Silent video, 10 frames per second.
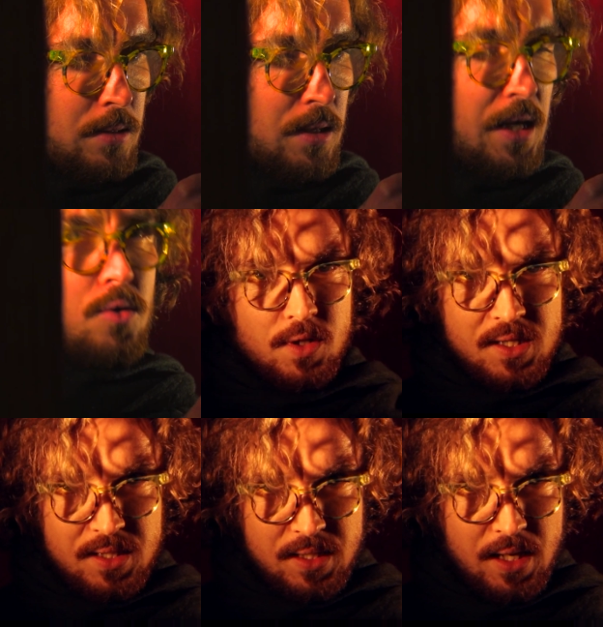I know
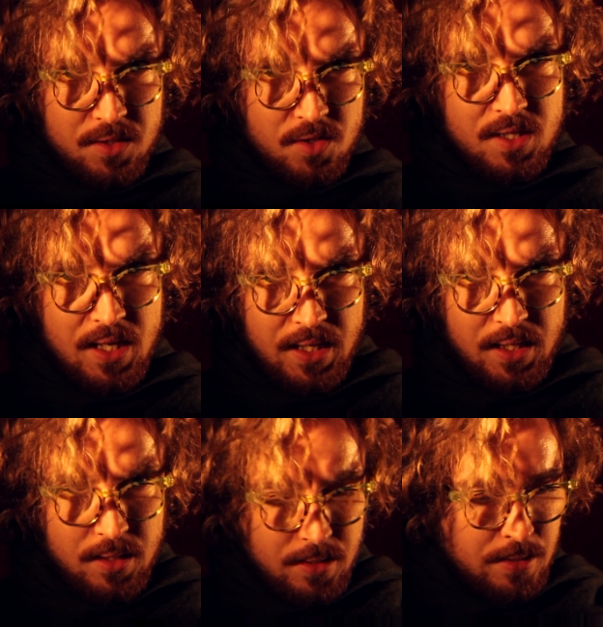this, as does
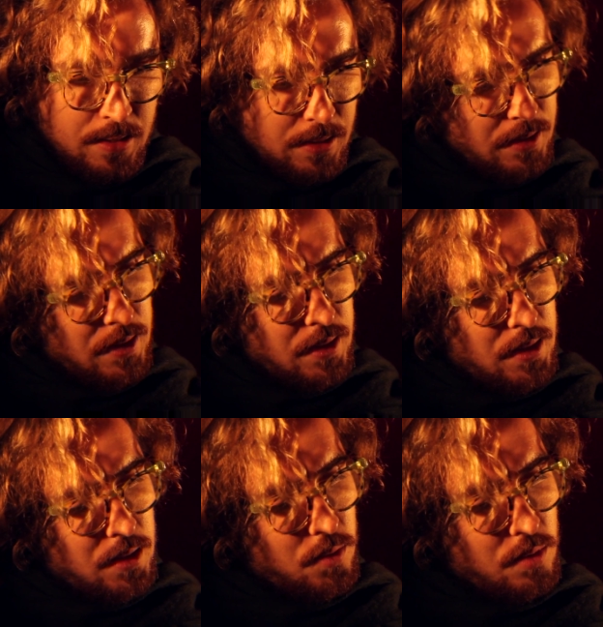he.
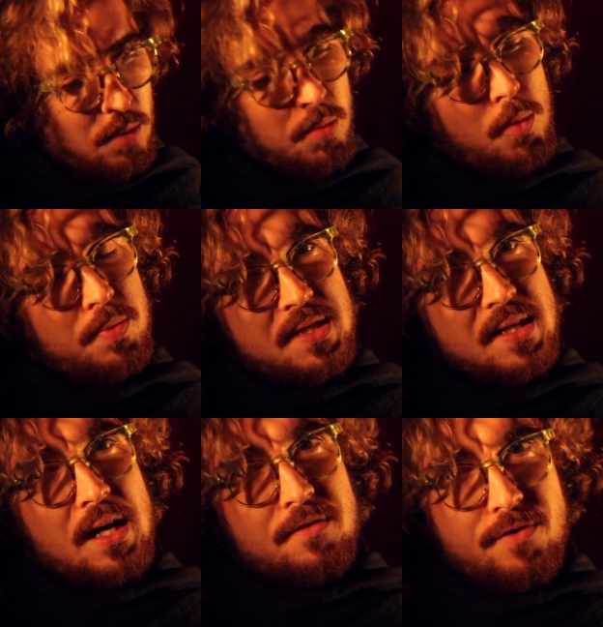We will both be
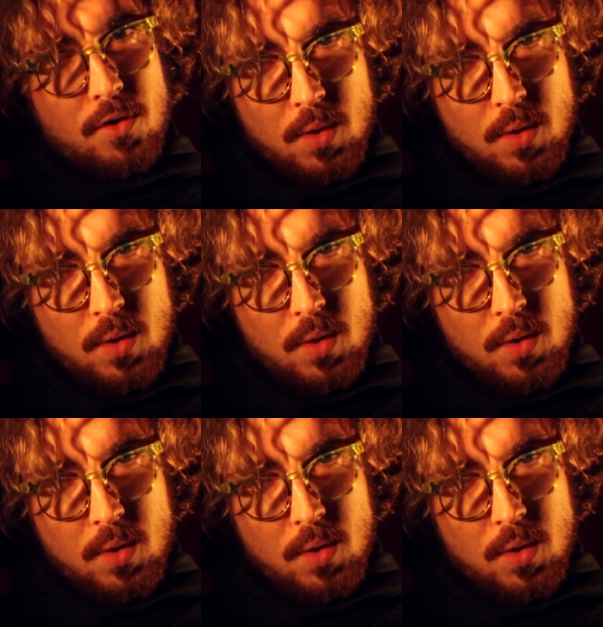sad for a